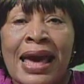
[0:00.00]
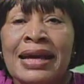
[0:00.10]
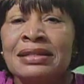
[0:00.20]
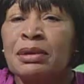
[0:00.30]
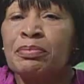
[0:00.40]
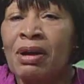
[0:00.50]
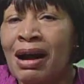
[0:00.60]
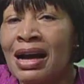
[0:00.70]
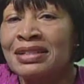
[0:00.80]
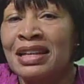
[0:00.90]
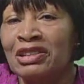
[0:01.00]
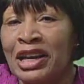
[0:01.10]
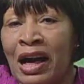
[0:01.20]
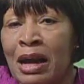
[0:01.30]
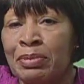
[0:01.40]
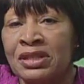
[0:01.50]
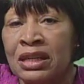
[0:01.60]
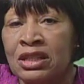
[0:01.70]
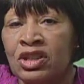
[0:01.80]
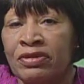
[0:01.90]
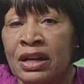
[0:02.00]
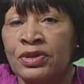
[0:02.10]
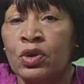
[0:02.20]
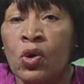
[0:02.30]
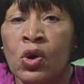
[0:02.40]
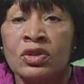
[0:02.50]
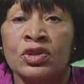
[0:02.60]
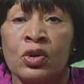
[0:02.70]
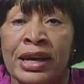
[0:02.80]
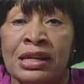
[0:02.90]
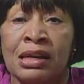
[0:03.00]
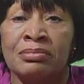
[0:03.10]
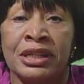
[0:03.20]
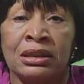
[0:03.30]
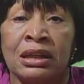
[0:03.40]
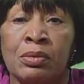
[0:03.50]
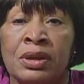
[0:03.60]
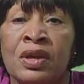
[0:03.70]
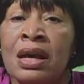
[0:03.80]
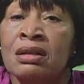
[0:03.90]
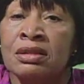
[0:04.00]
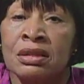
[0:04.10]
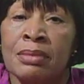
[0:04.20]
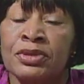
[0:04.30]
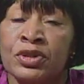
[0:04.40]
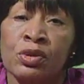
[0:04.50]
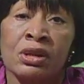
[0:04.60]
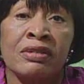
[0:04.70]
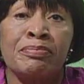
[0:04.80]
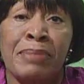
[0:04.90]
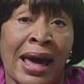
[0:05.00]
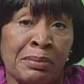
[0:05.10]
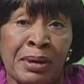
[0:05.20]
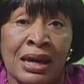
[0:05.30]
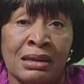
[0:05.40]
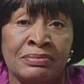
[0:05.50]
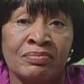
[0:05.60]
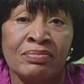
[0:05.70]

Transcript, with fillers: a surprisingly high percentage of us also end up dealing with some sort of back pain.